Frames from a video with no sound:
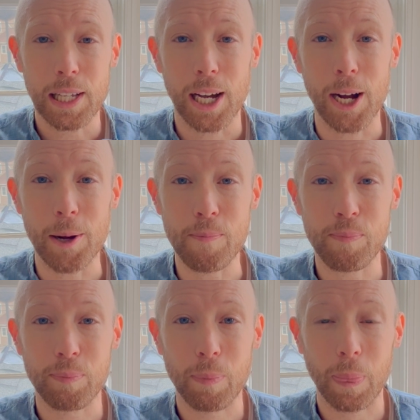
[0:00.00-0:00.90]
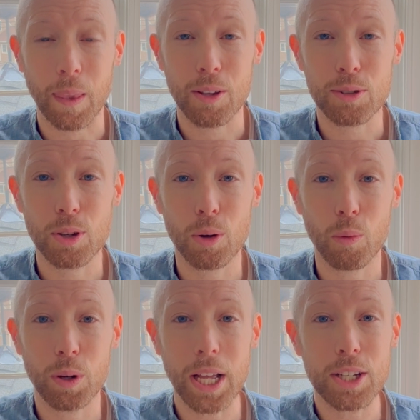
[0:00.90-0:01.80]
So
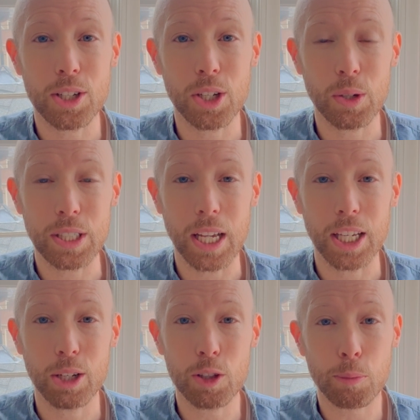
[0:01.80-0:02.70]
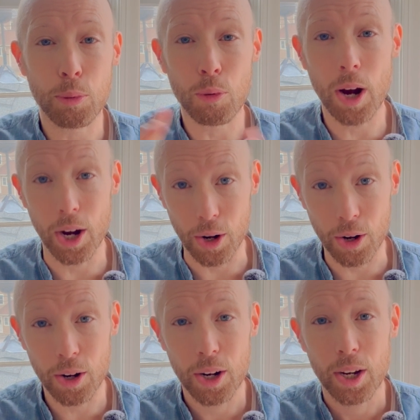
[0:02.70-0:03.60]
what I do is I use a prayer,